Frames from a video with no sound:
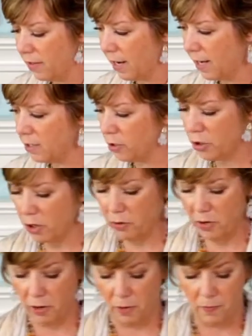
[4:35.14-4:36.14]
that I can show
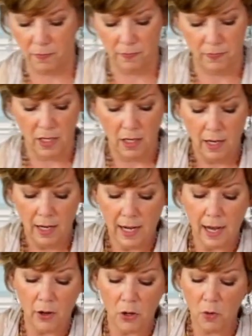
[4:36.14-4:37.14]
you.
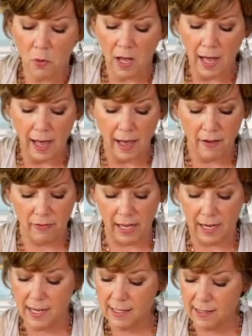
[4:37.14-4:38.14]
Now you will have,
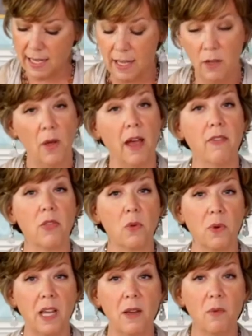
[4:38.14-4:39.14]
like I said, you have
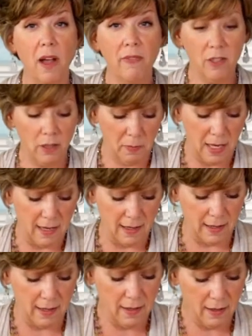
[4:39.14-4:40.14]
3 ruffled
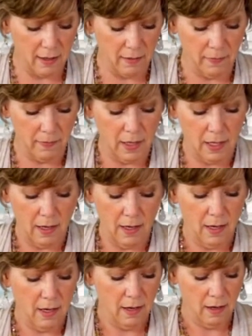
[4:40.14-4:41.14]
pieces.
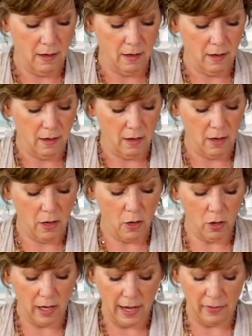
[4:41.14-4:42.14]

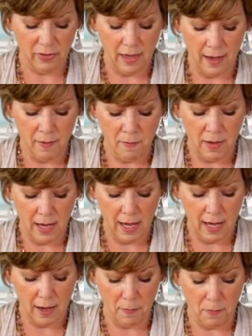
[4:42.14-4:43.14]
You'll cut them
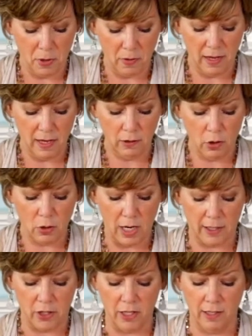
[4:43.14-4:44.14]
per the
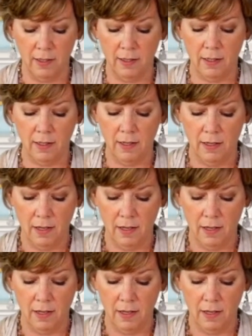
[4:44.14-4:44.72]
instructions,